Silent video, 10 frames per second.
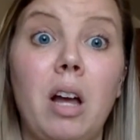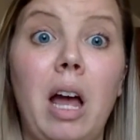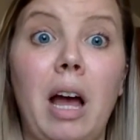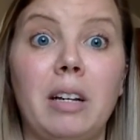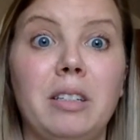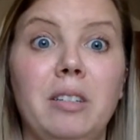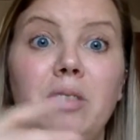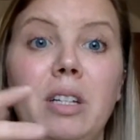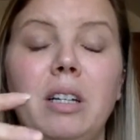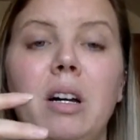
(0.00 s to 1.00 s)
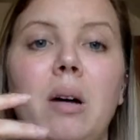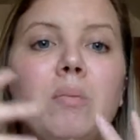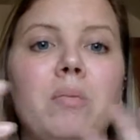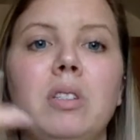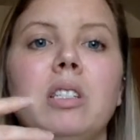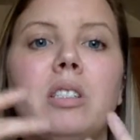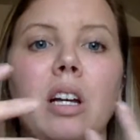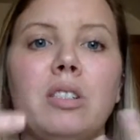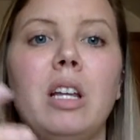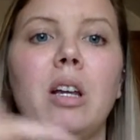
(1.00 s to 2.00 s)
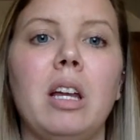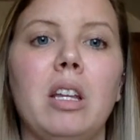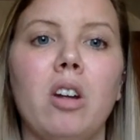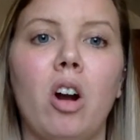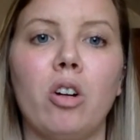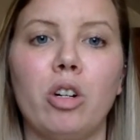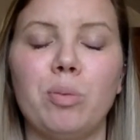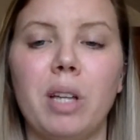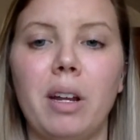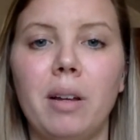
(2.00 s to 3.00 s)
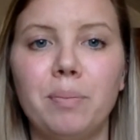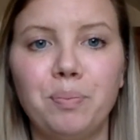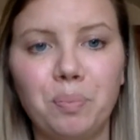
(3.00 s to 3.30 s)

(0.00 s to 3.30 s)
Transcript: actively discussing in our group setting.